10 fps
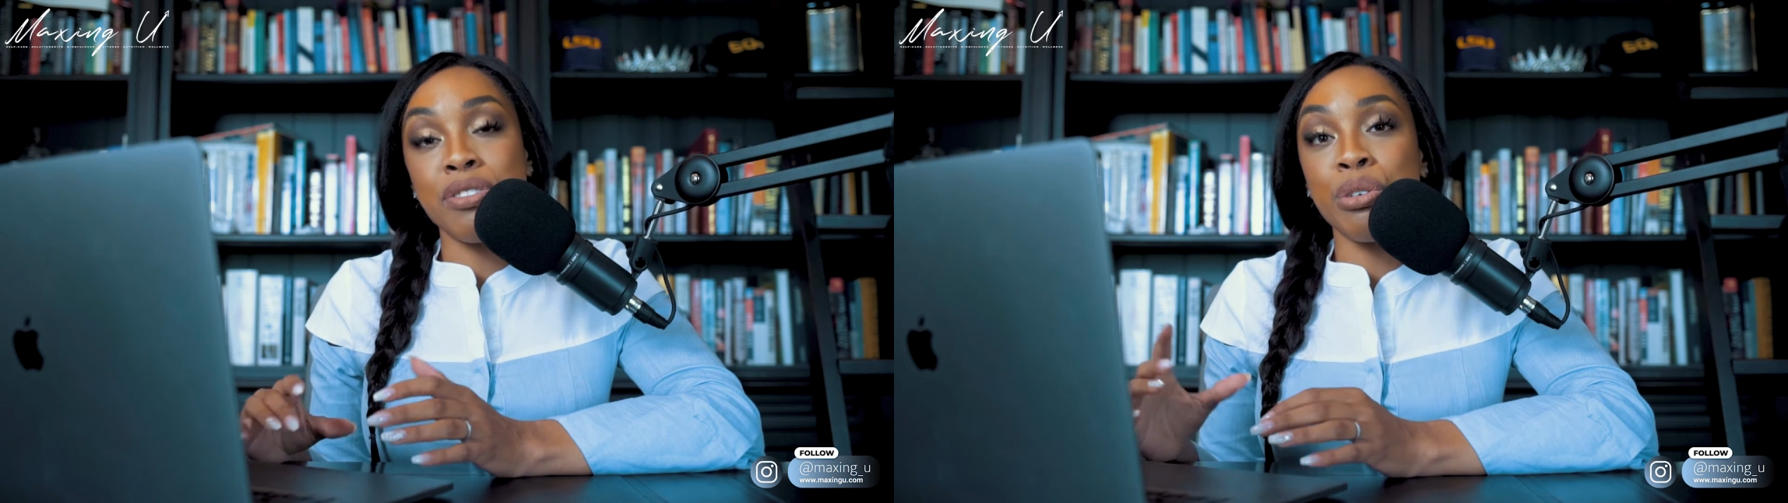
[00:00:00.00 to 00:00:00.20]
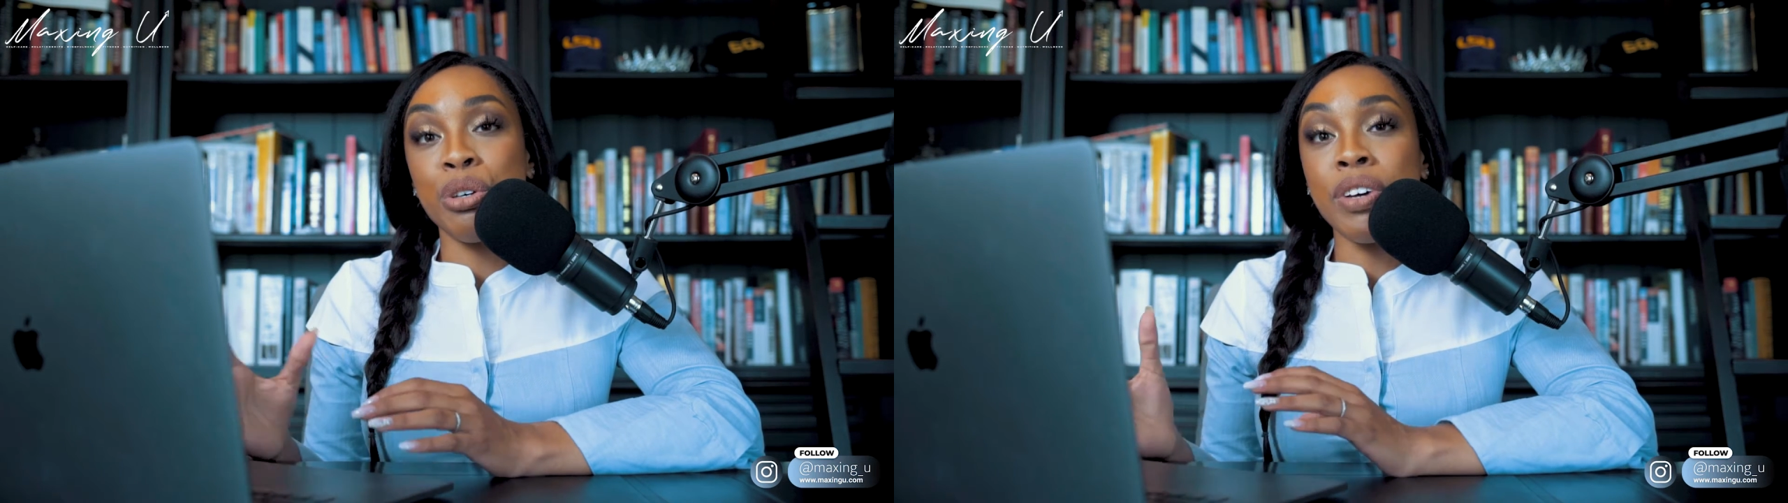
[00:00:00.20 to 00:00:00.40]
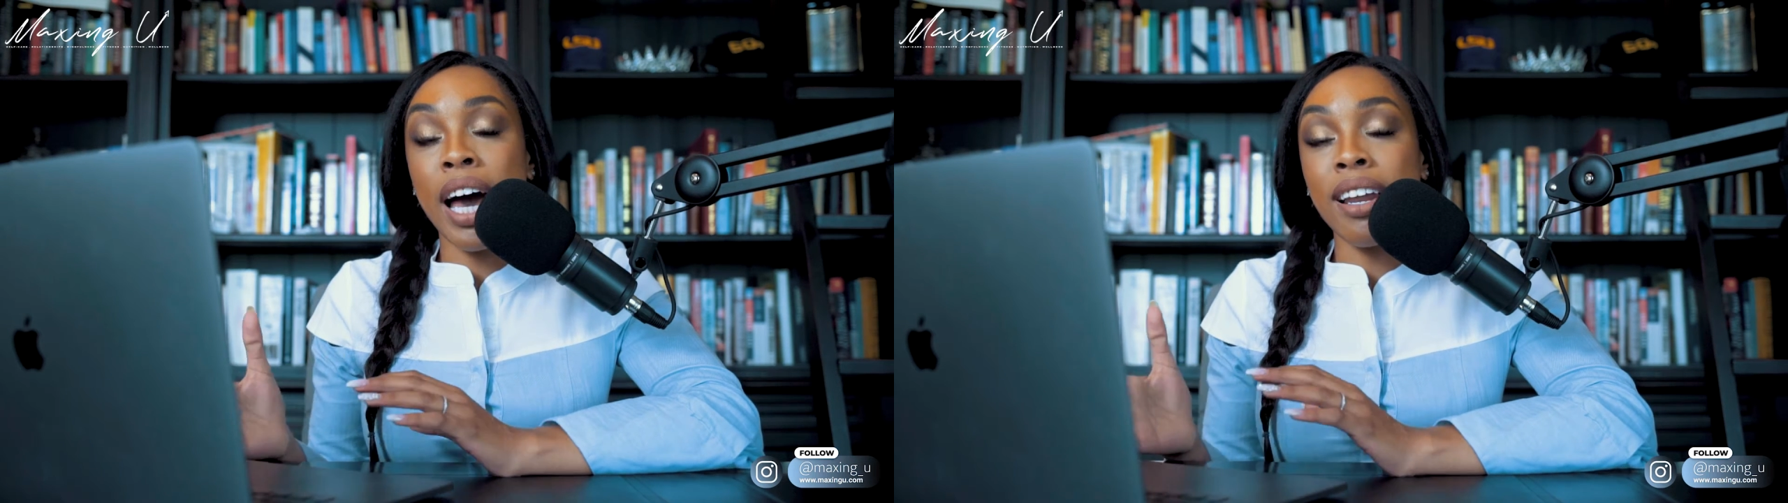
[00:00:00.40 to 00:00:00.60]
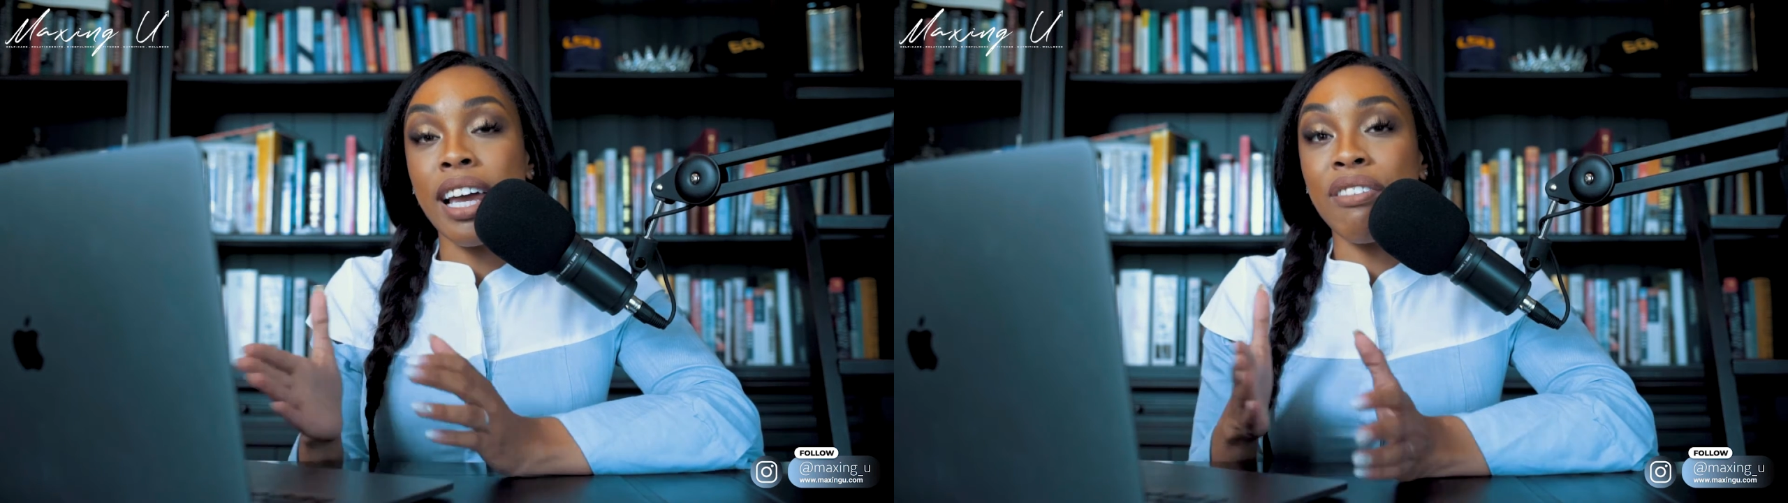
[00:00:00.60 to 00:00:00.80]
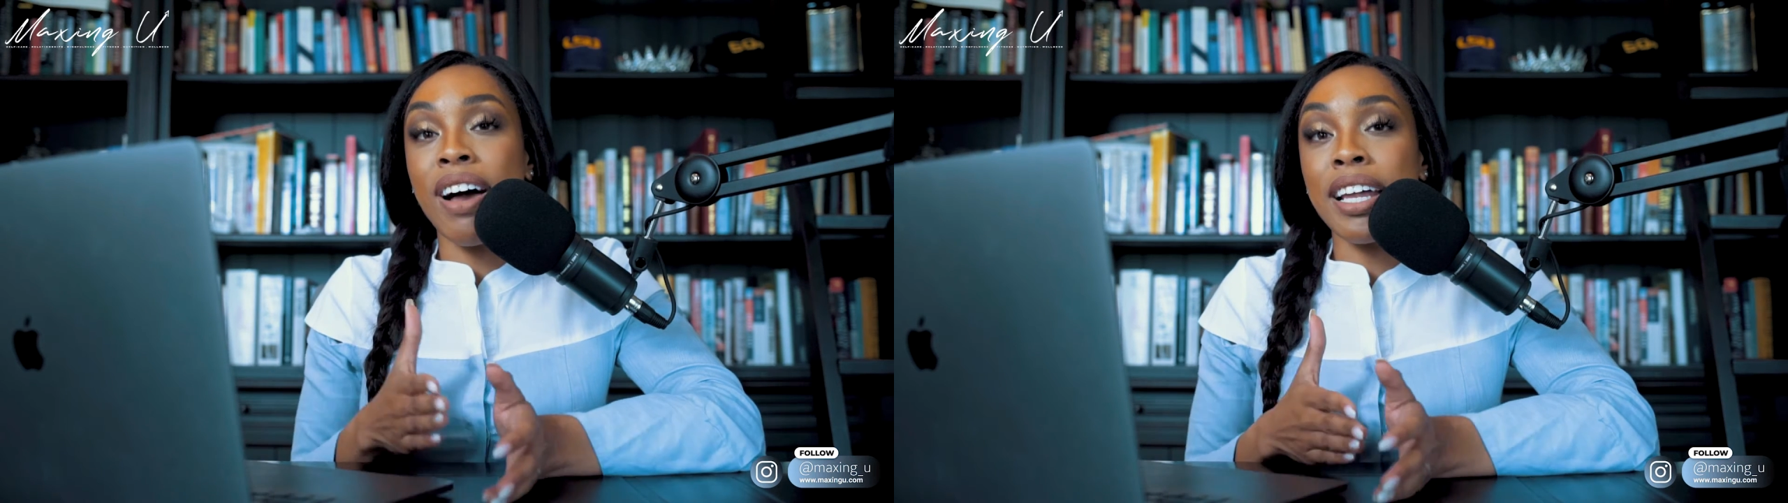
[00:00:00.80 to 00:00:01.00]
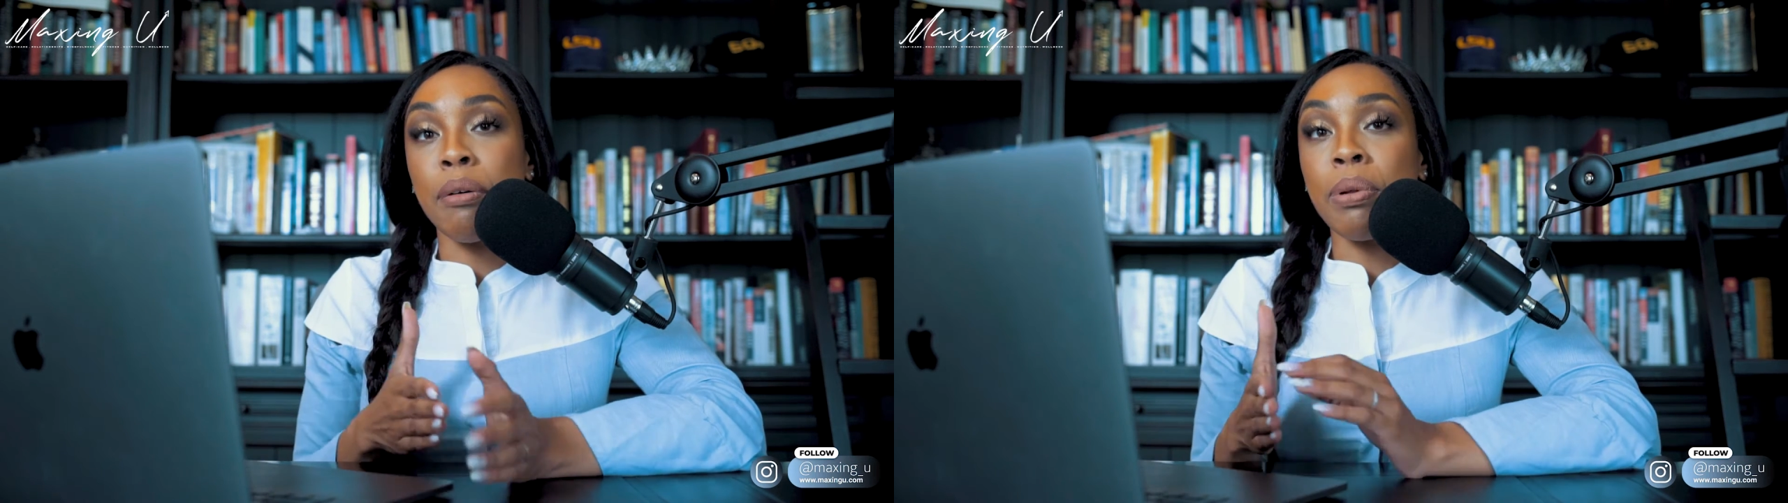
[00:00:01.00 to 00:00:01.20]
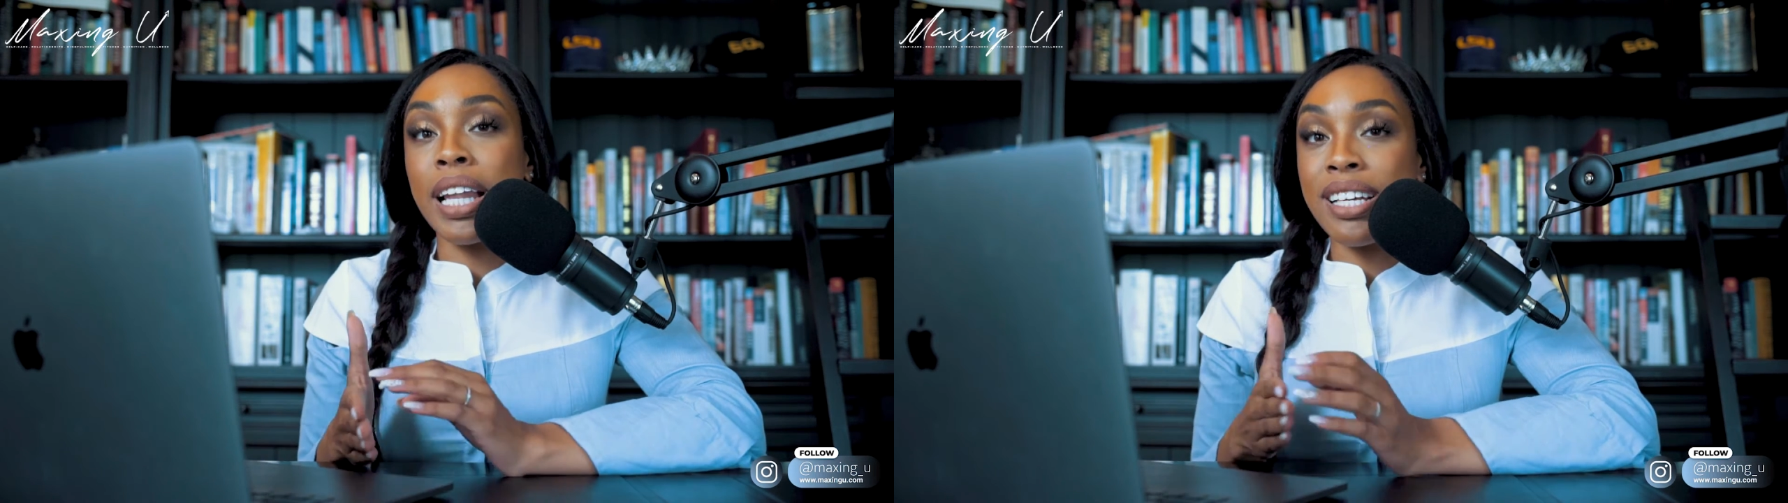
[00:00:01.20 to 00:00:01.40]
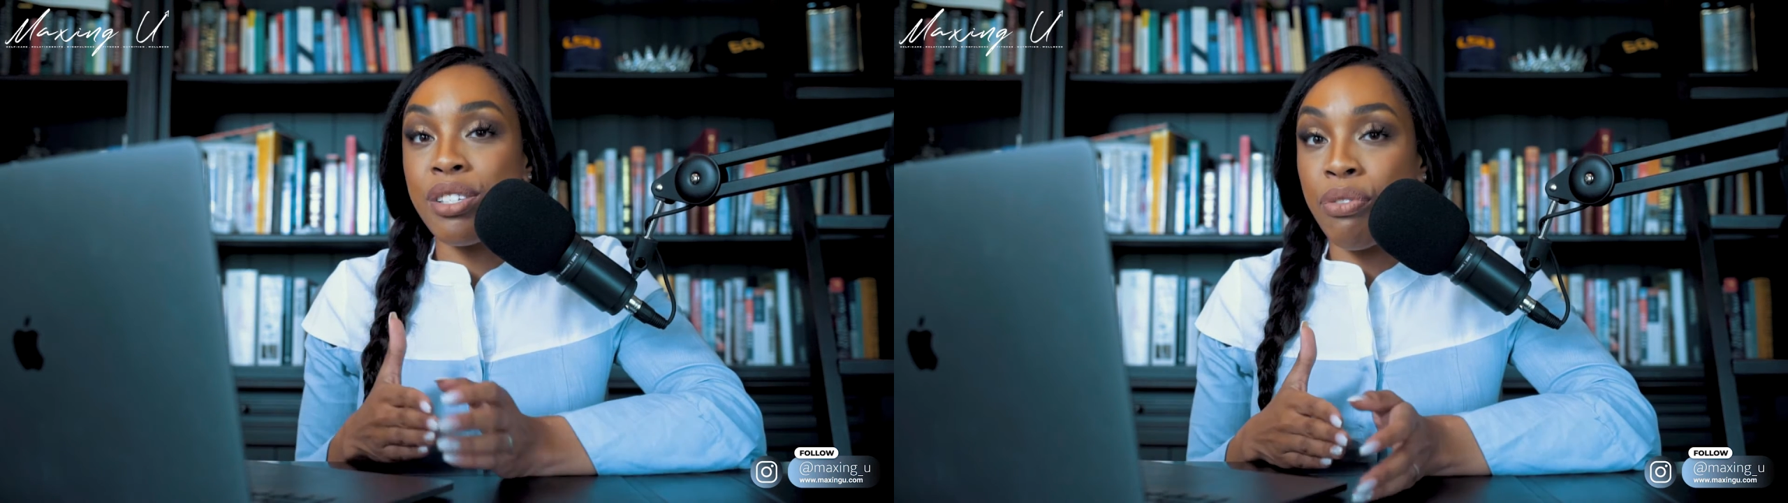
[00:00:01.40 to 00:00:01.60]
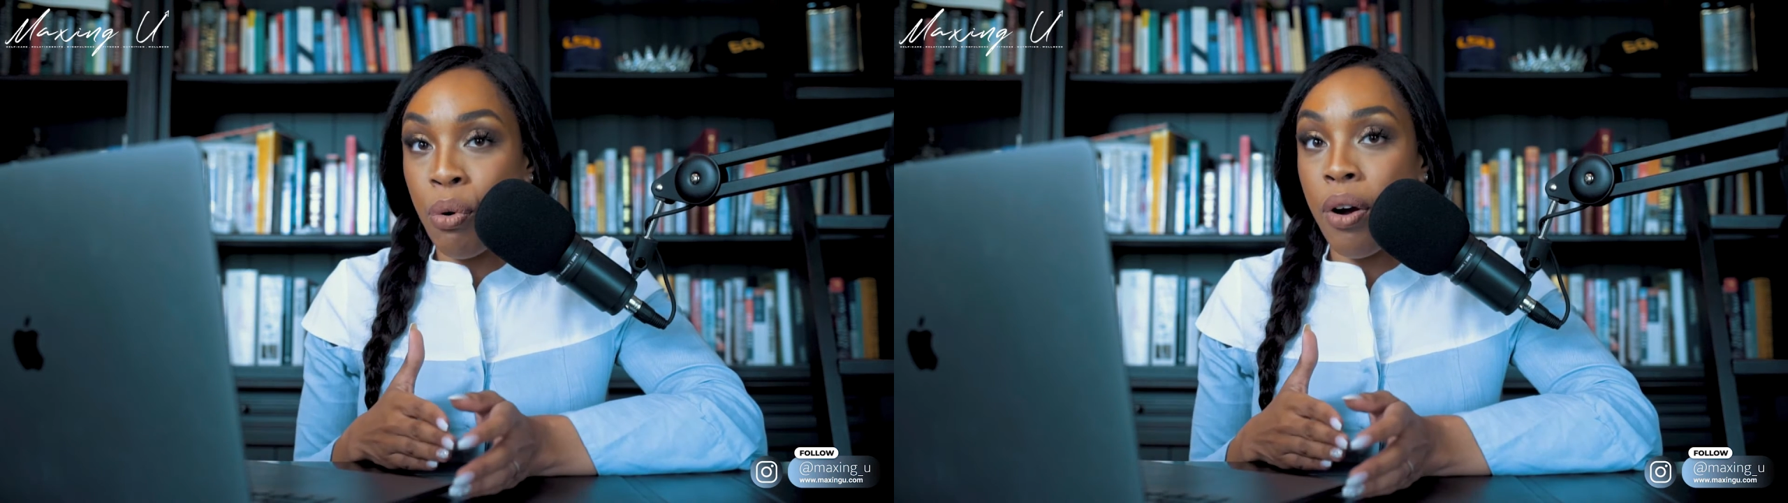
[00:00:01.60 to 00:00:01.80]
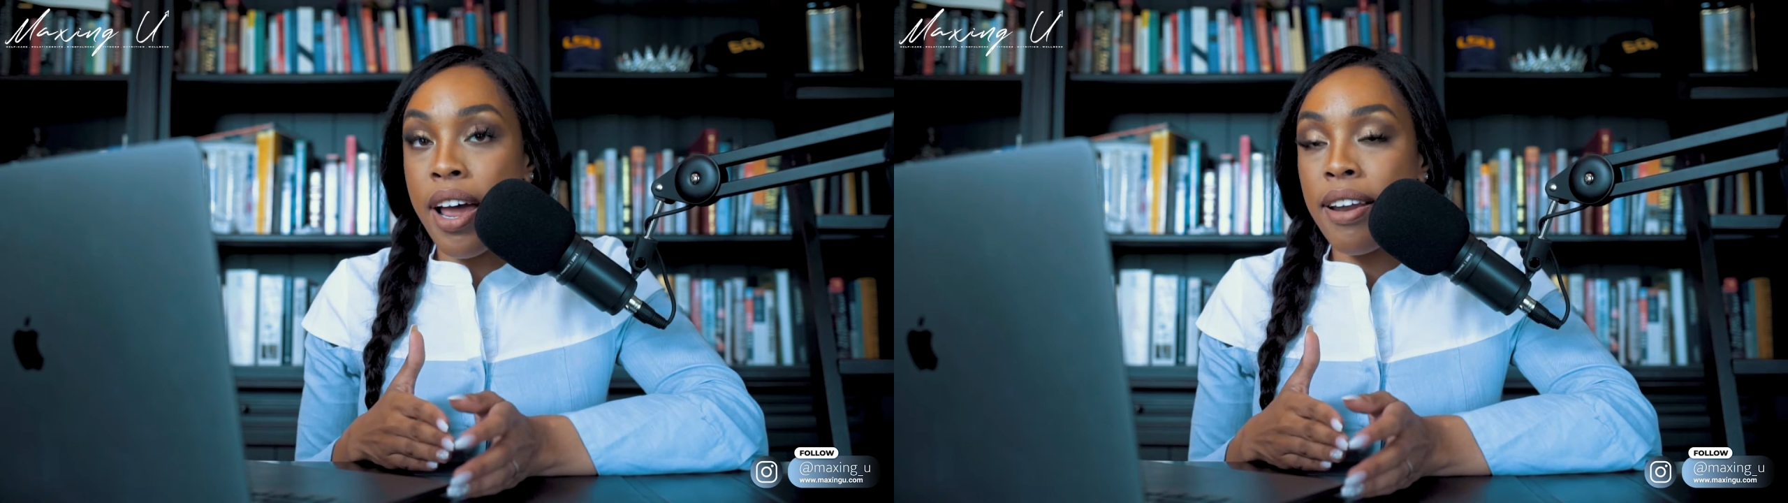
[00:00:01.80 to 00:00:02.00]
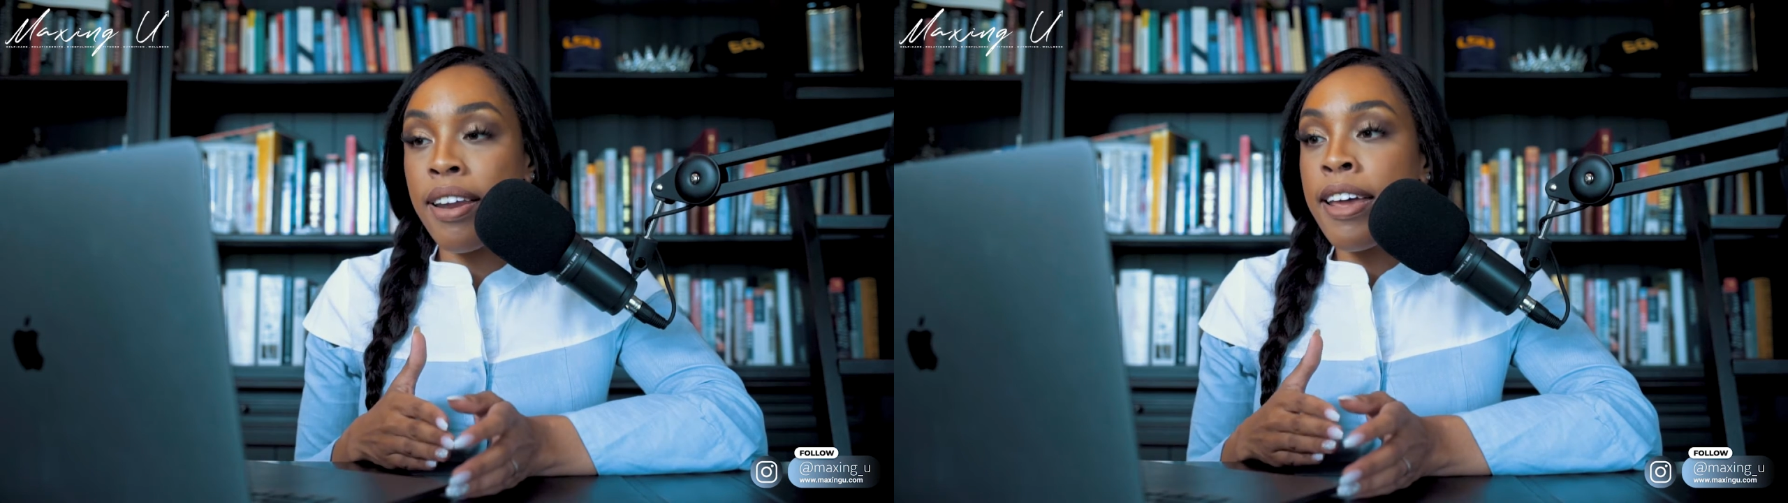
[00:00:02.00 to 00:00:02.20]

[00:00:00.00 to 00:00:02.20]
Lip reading: So you've got to find a place for it.